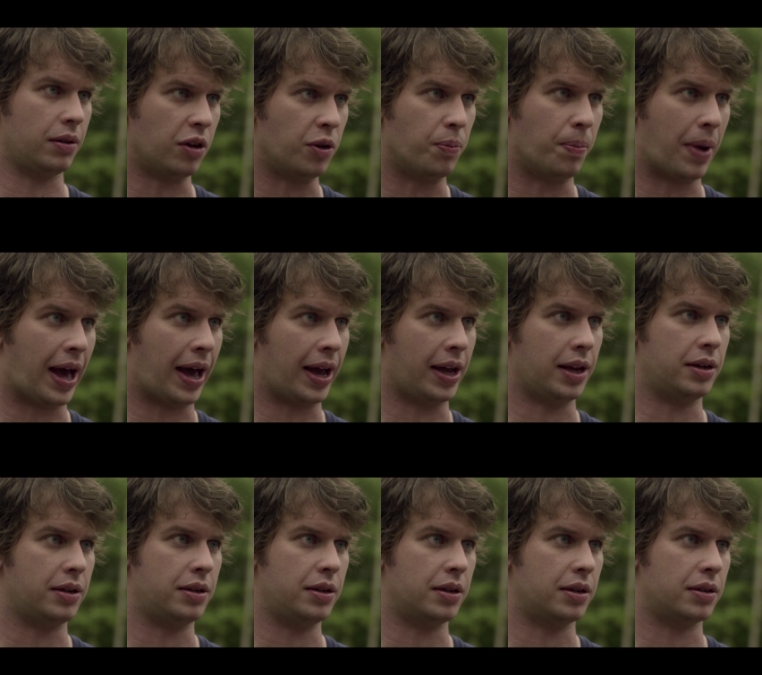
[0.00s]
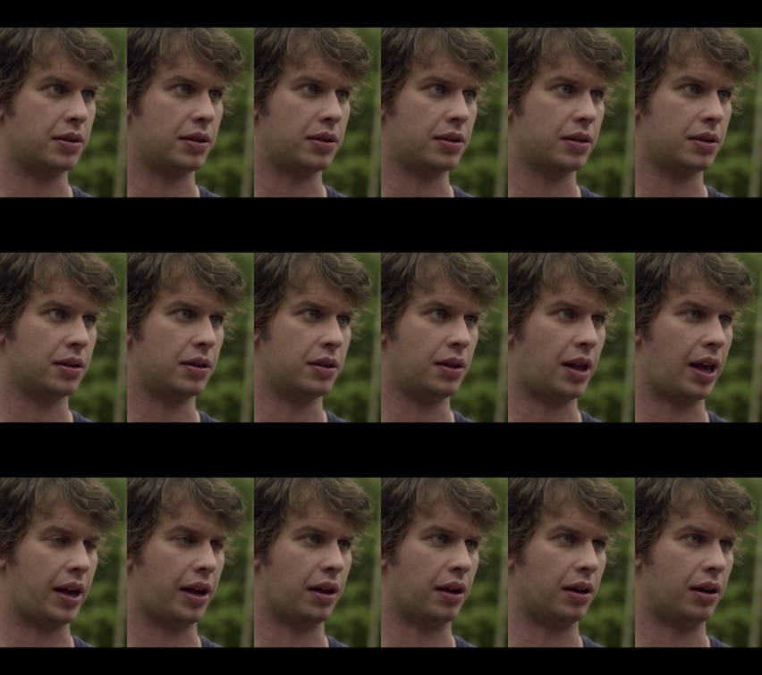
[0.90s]
goodbye, just
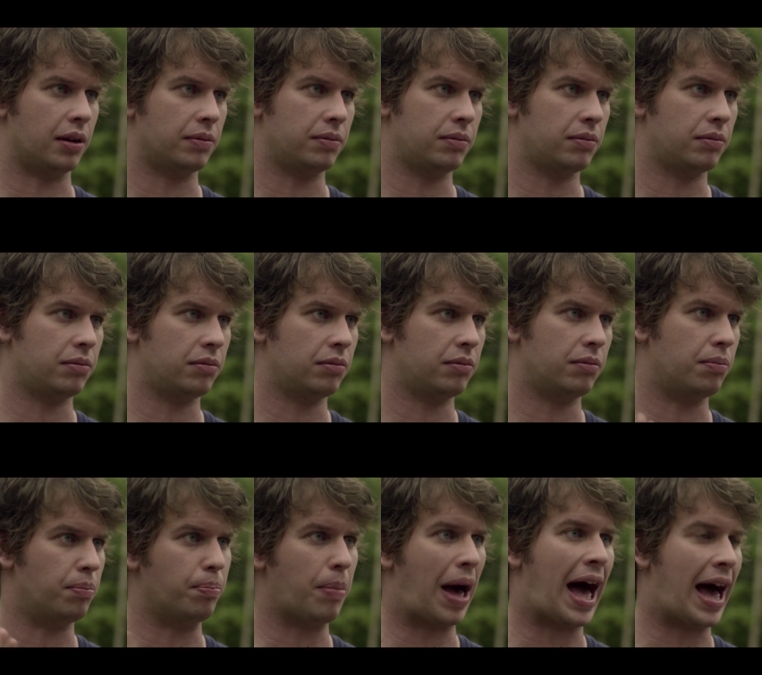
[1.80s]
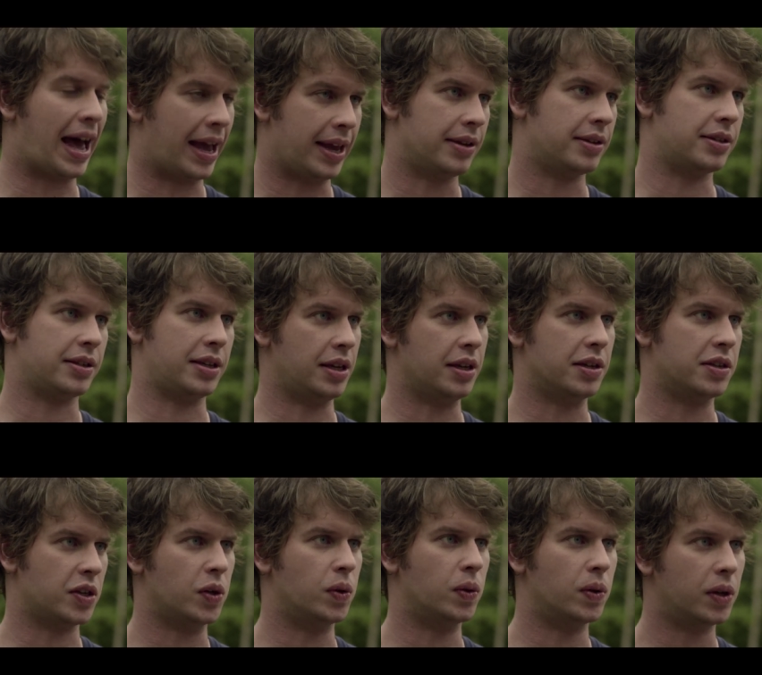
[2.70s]
like a bye, see you
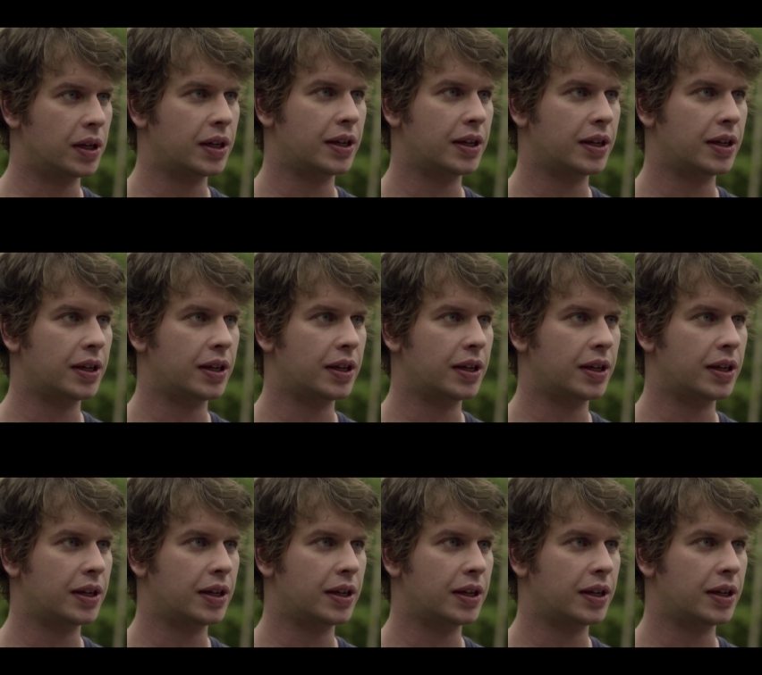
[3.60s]
soon.